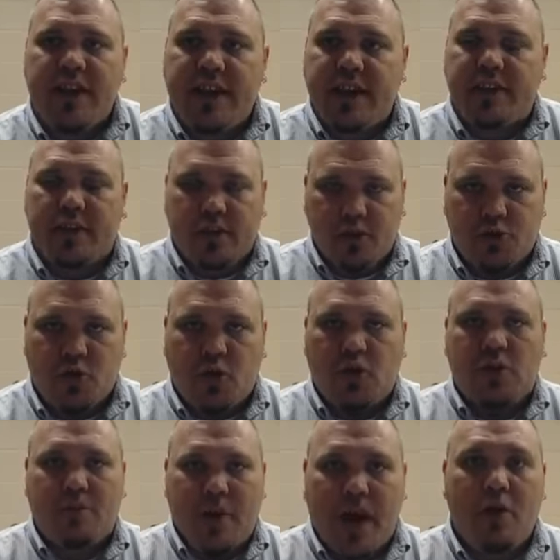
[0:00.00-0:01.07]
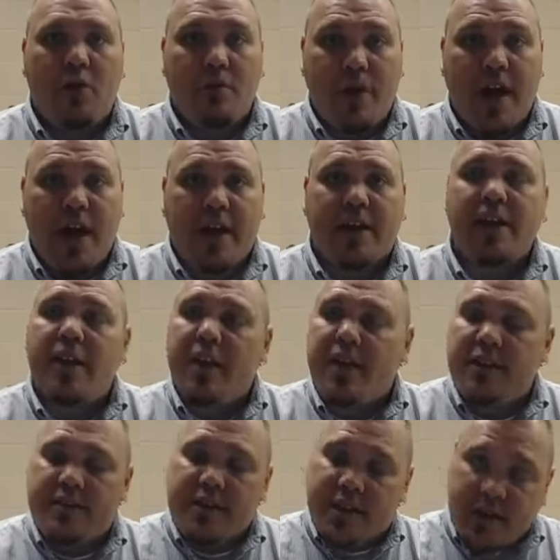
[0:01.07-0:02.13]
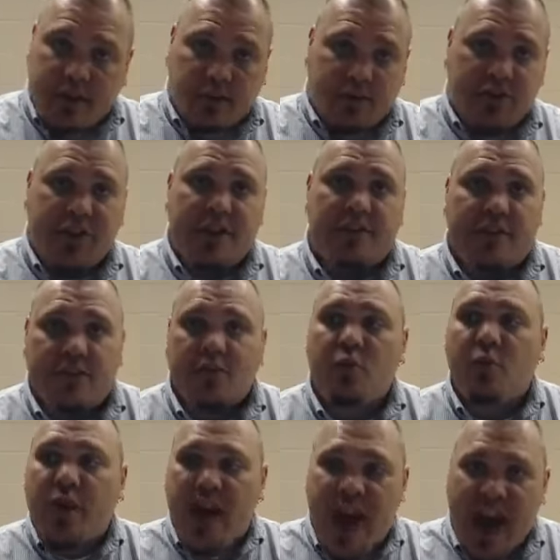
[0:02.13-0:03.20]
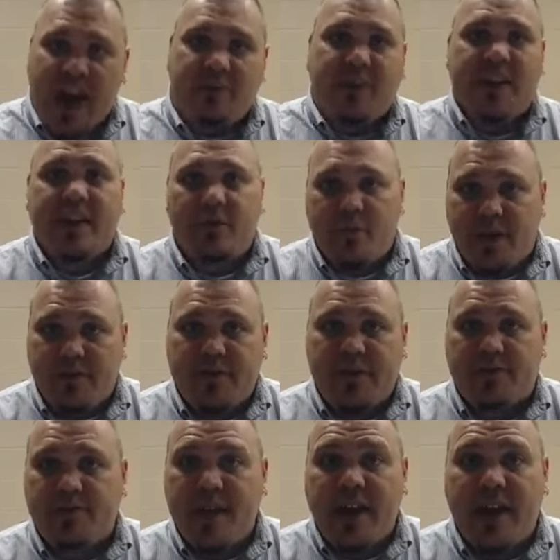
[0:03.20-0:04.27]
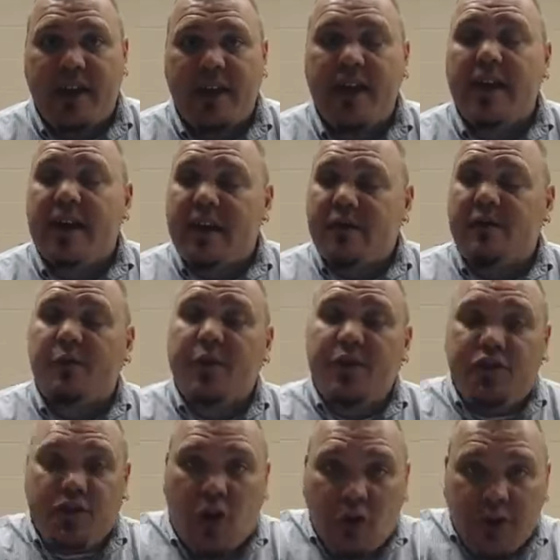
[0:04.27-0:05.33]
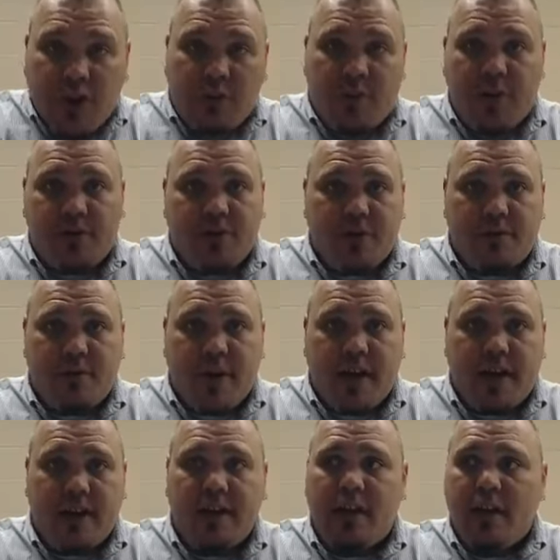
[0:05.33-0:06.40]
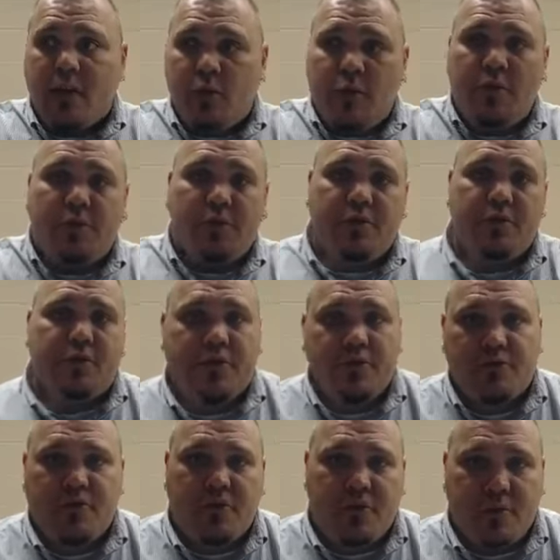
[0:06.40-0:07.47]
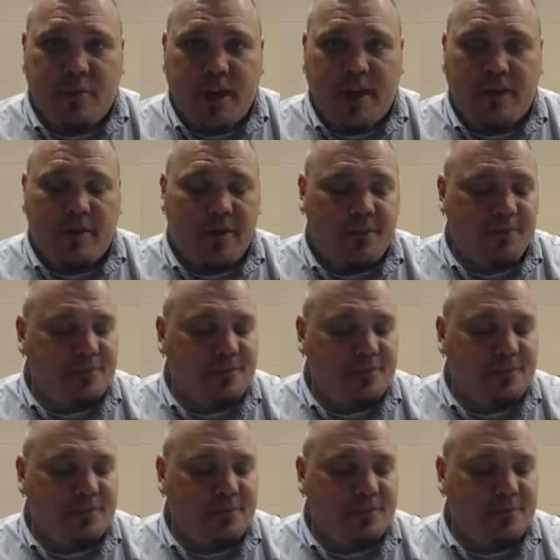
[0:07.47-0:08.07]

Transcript: get control and power back is to kill Jesus. We have to get rid of this man, because if we don't get rid of this man, we will lose control and power.